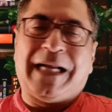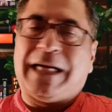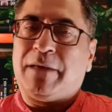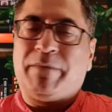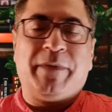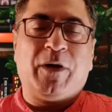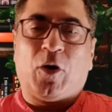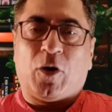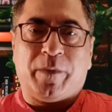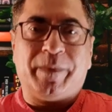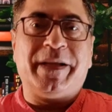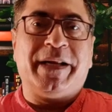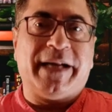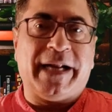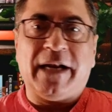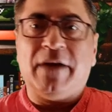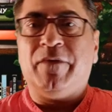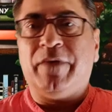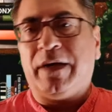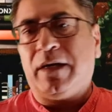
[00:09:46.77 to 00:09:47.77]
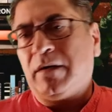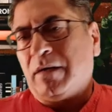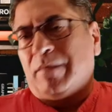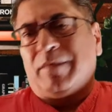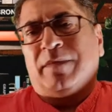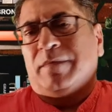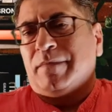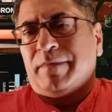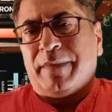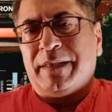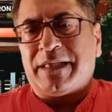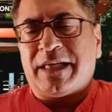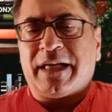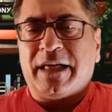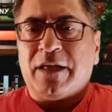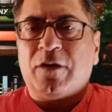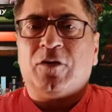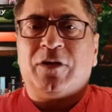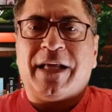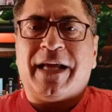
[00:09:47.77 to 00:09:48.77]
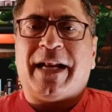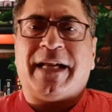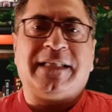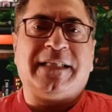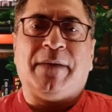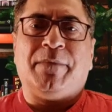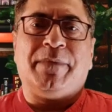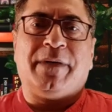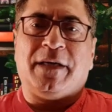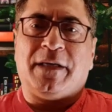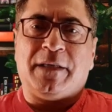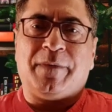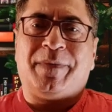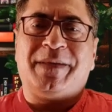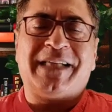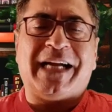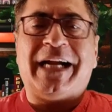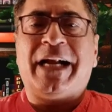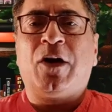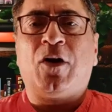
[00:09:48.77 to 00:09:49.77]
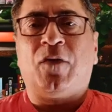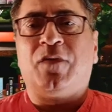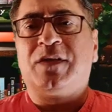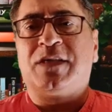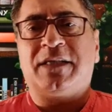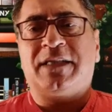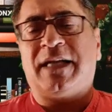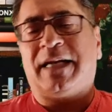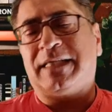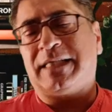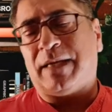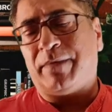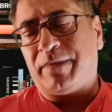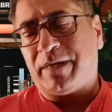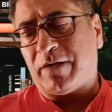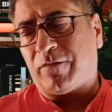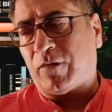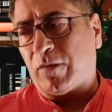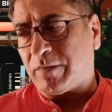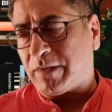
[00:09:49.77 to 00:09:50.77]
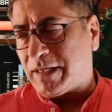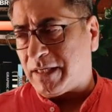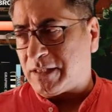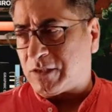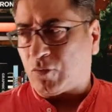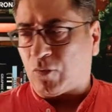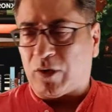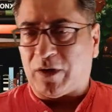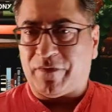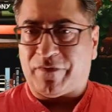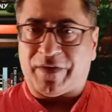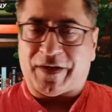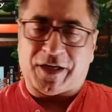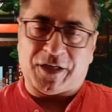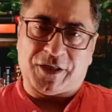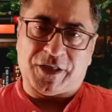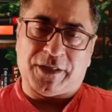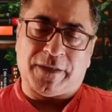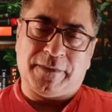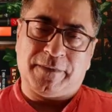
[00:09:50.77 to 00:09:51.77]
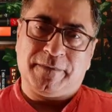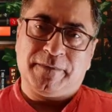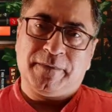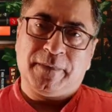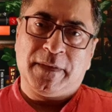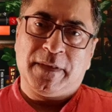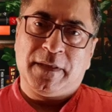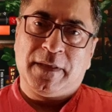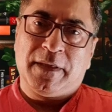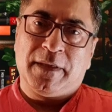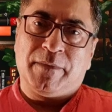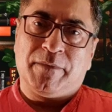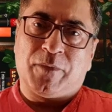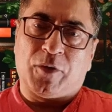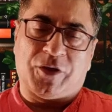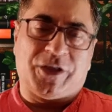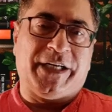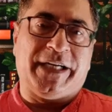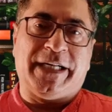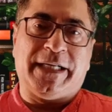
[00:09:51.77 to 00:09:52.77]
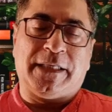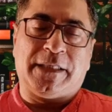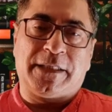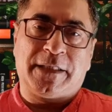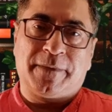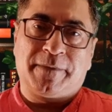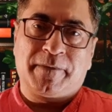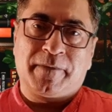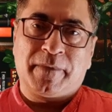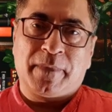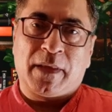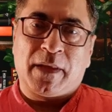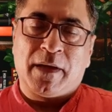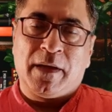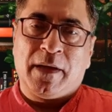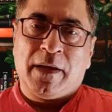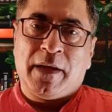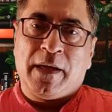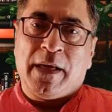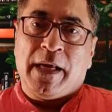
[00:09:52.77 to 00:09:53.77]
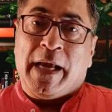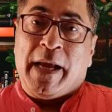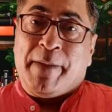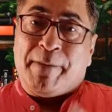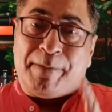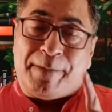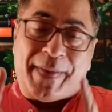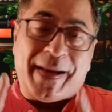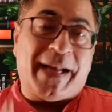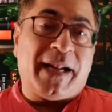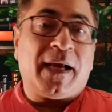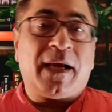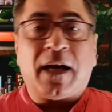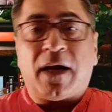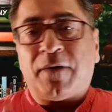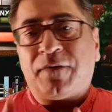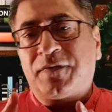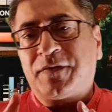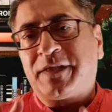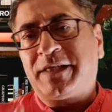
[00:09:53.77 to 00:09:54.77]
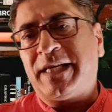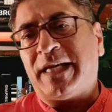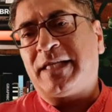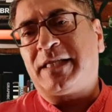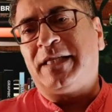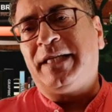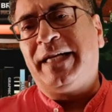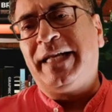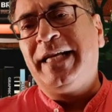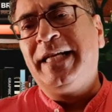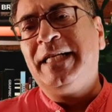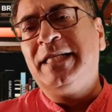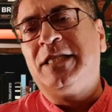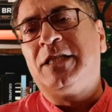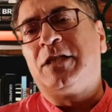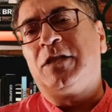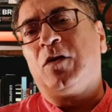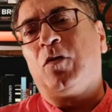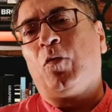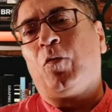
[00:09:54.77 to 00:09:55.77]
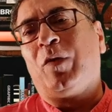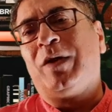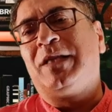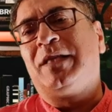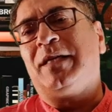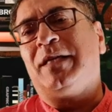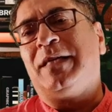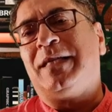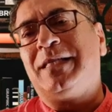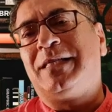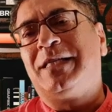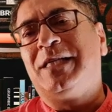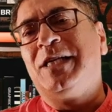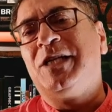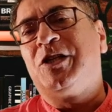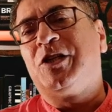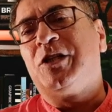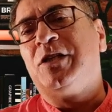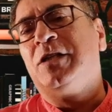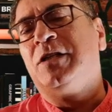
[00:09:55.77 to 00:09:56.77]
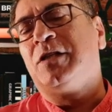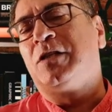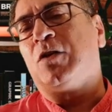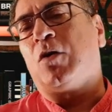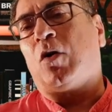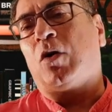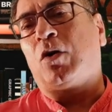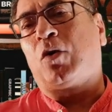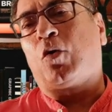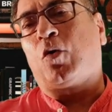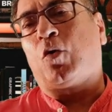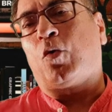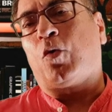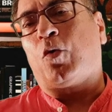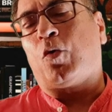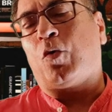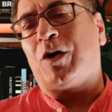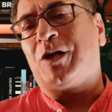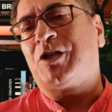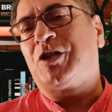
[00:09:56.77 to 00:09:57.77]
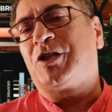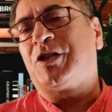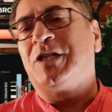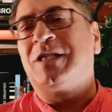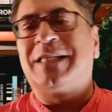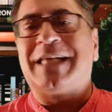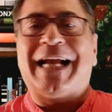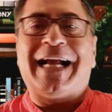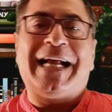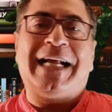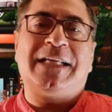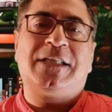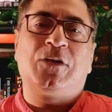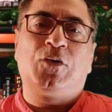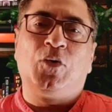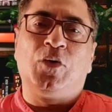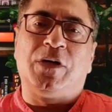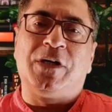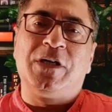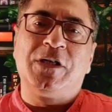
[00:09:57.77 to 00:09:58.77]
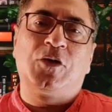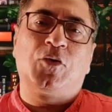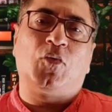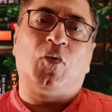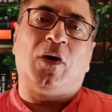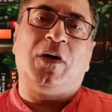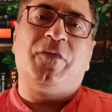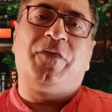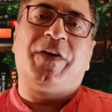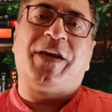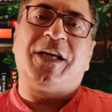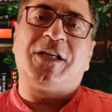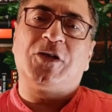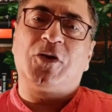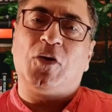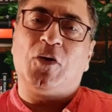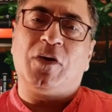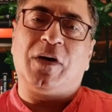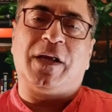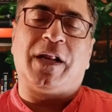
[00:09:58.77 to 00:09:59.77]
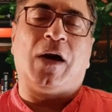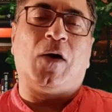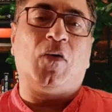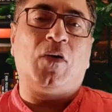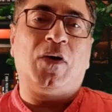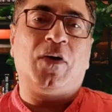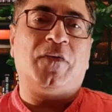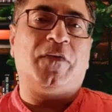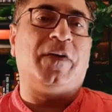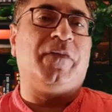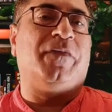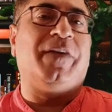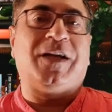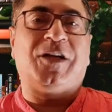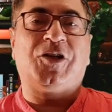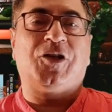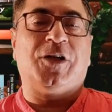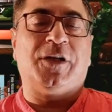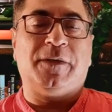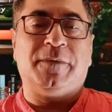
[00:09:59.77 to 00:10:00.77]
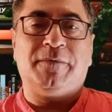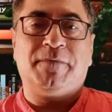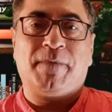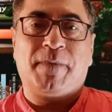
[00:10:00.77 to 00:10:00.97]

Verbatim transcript: That may not be relevant. I mean, basically, you know, they are exempted. The presiding officers are exempted from the disqualification proceedings. Paragraph 6 deals with decisions on questions as to disqualification on ground of defection.